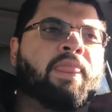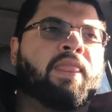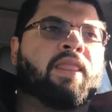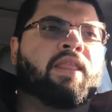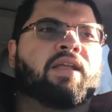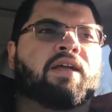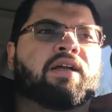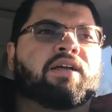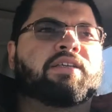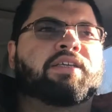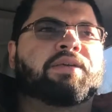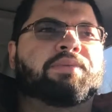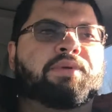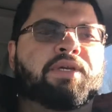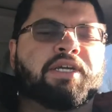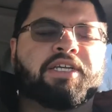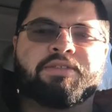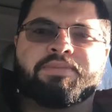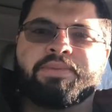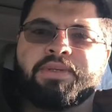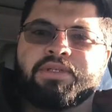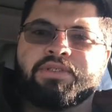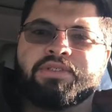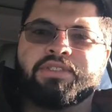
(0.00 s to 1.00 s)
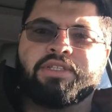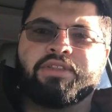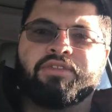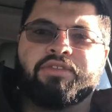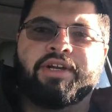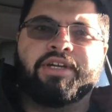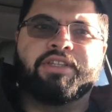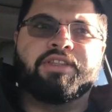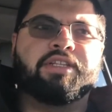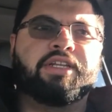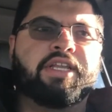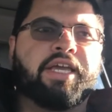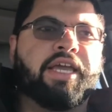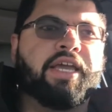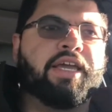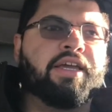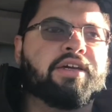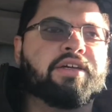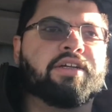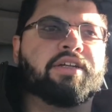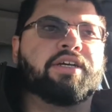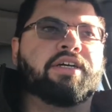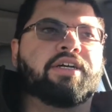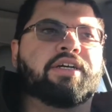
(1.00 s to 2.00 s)
I'll keep you guys posted throughout the day
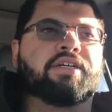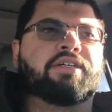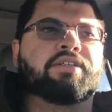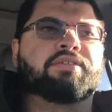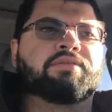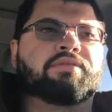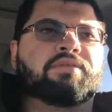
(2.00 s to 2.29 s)
on uh,